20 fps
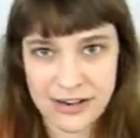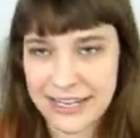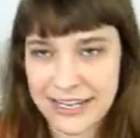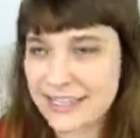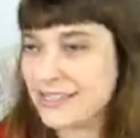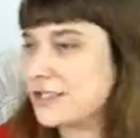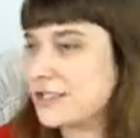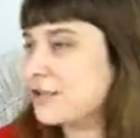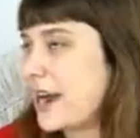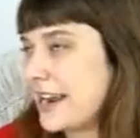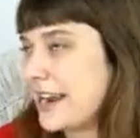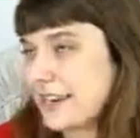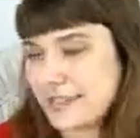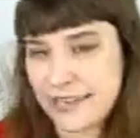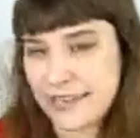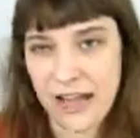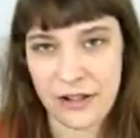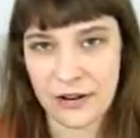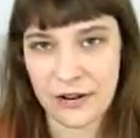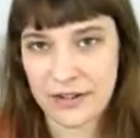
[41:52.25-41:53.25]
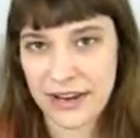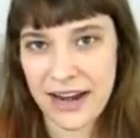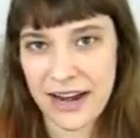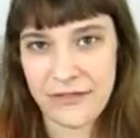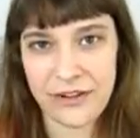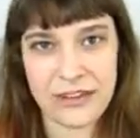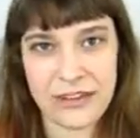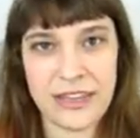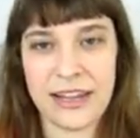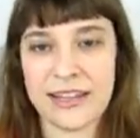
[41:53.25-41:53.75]
He's trying to tell her that
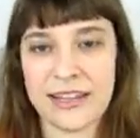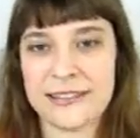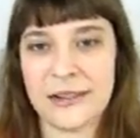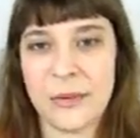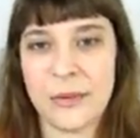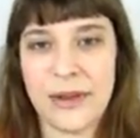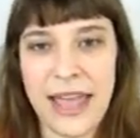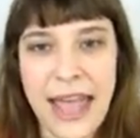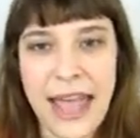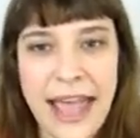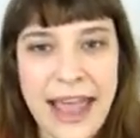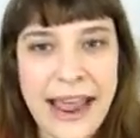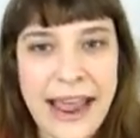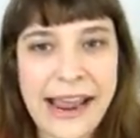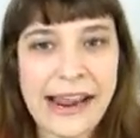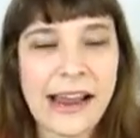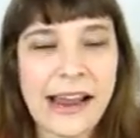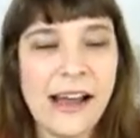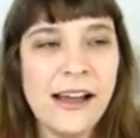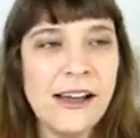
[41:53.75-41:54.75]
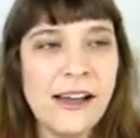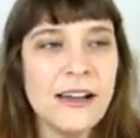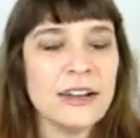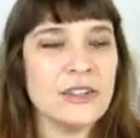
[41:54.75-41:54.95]
everything is okay,